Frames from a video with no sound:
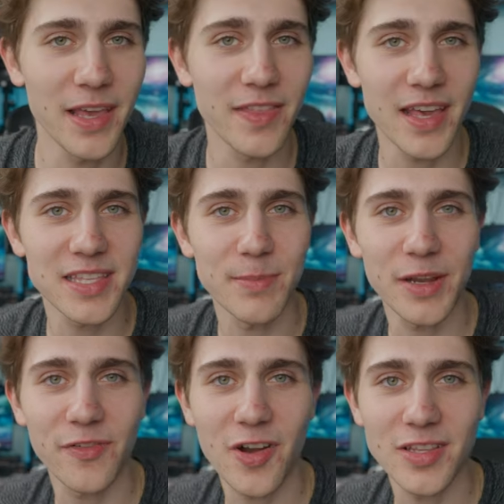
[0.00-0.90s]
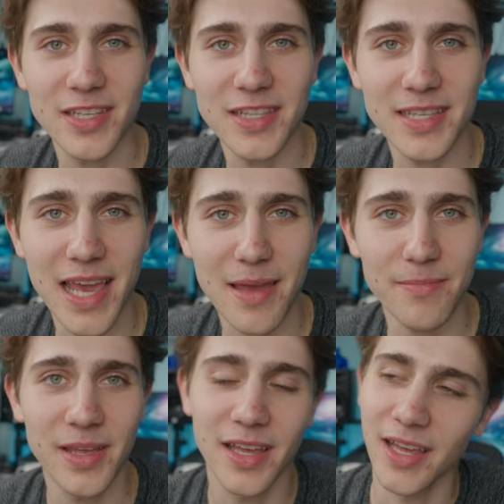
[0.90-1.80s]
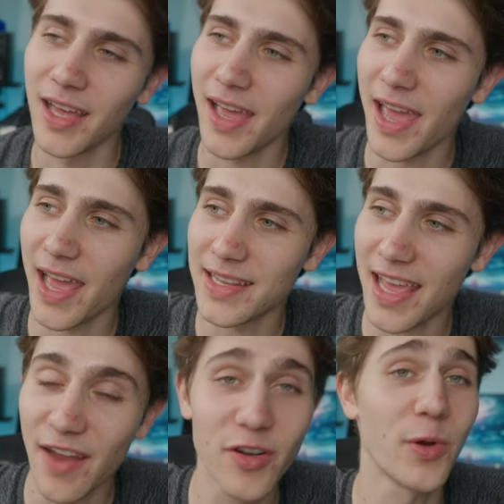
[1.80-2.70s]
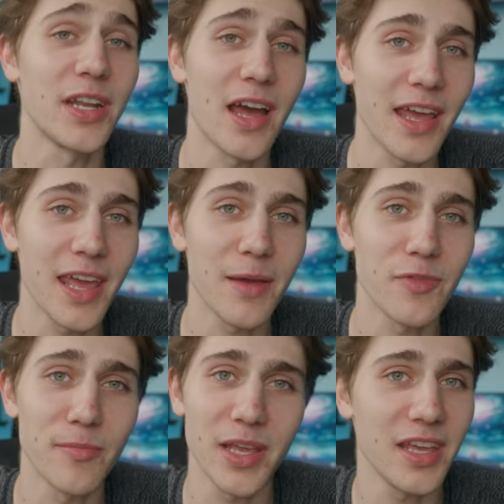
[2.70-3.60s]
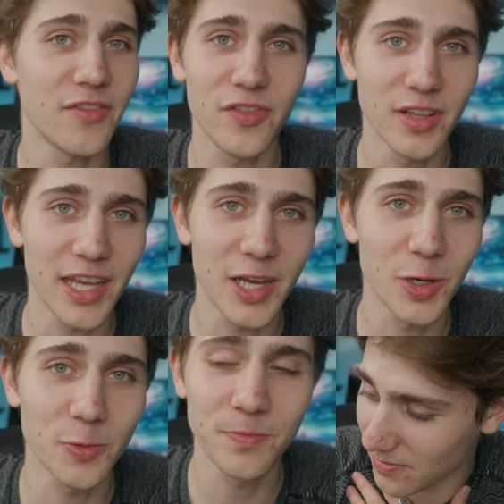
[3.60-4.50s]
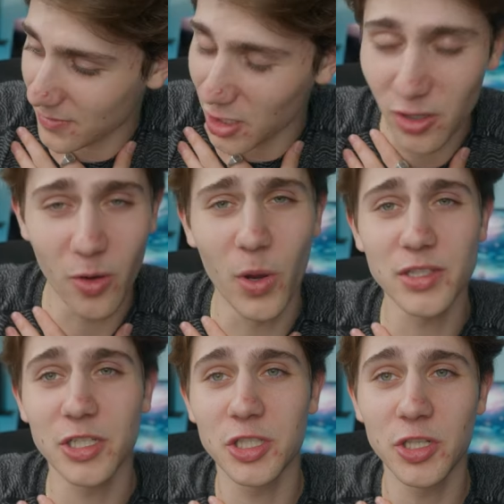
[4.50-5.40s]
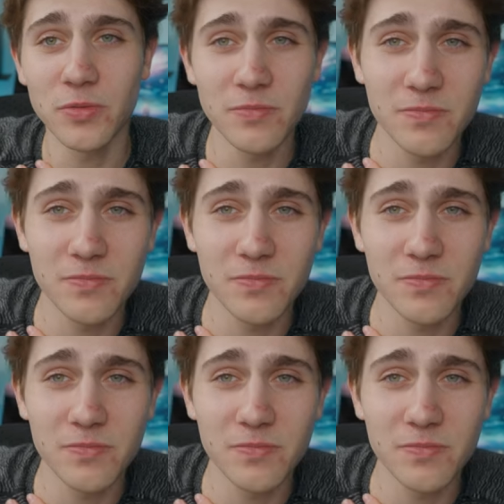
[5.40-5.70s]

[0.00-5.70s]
thanks to Marie-France and Sam and everyone at IAM for making it feel like home. You know what to do.